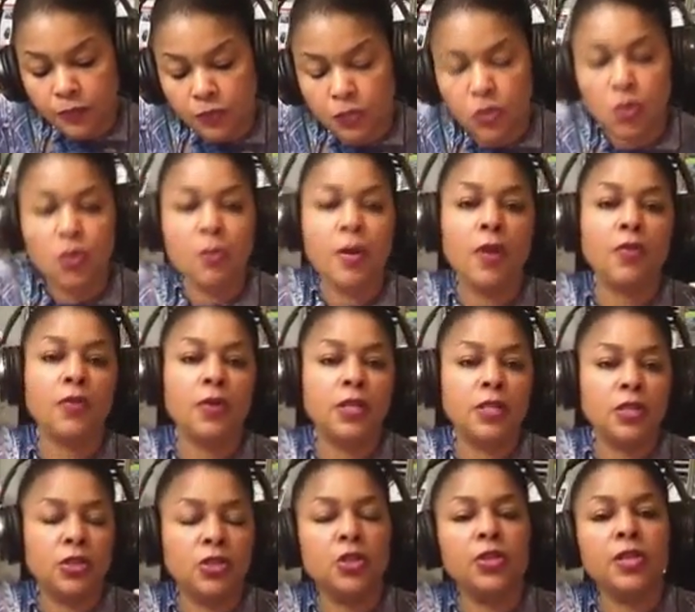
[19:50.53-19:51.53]
doing my
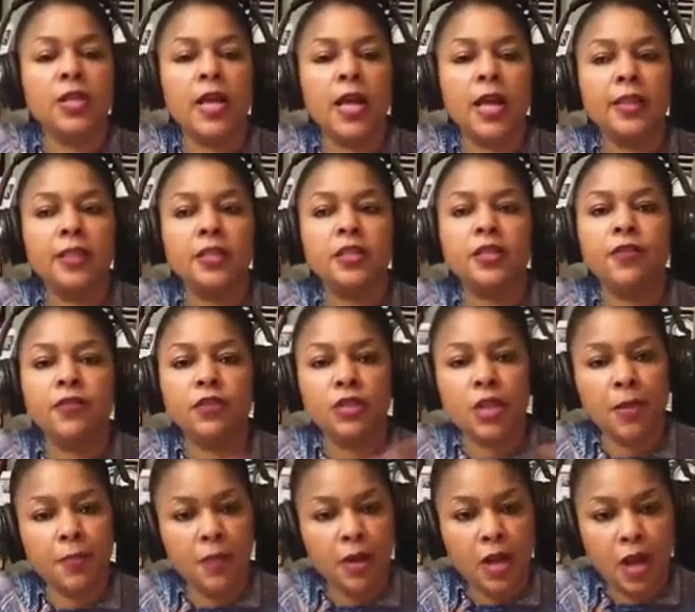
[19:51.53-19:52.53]
research on that, the different
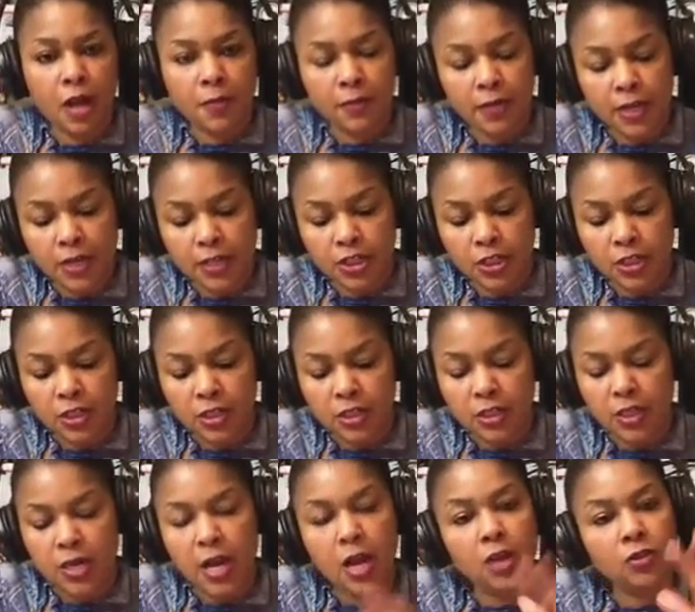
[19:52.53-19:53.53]
type of combinations.
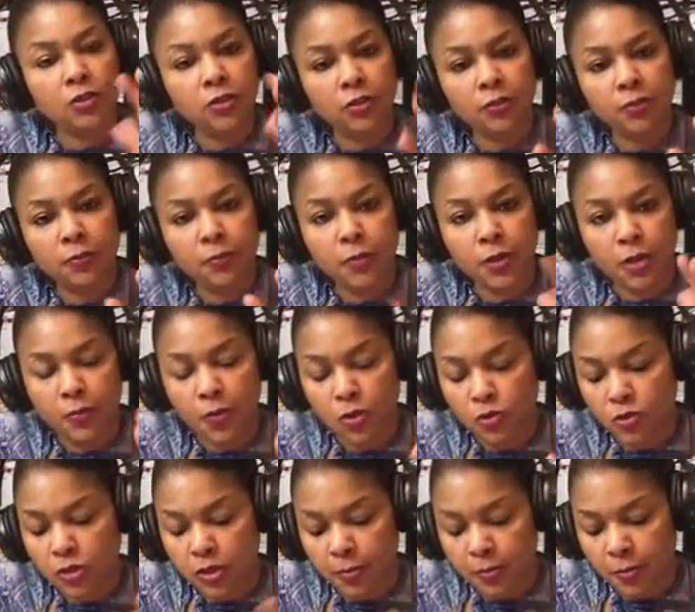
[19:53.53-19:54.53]
And I'll put a
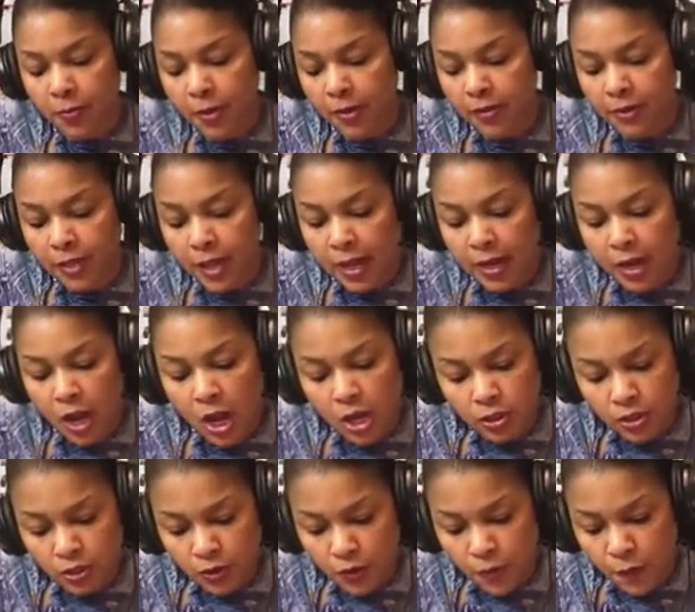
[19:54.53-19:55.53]
post up about that
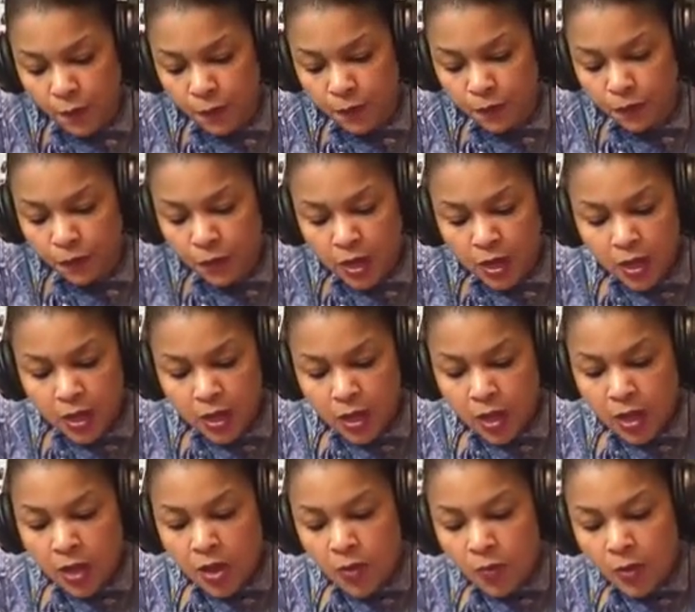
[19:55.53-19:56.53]
also.
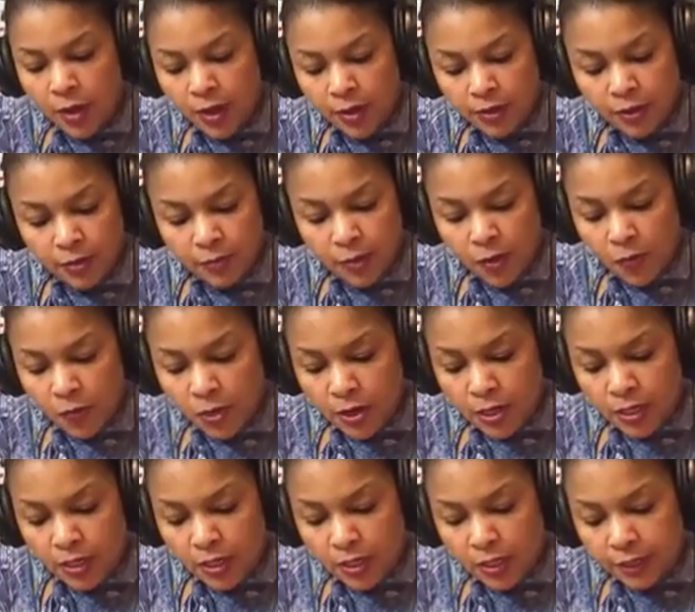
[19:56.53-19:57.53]
What else am I
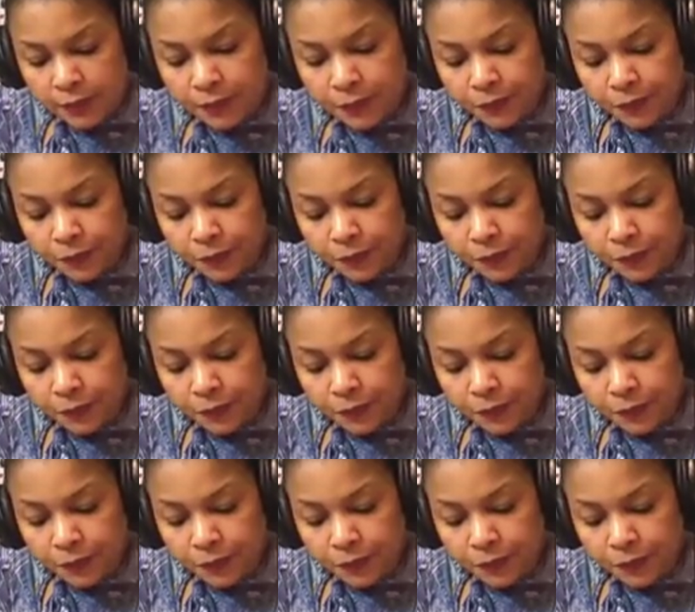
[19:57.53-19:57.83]
working on?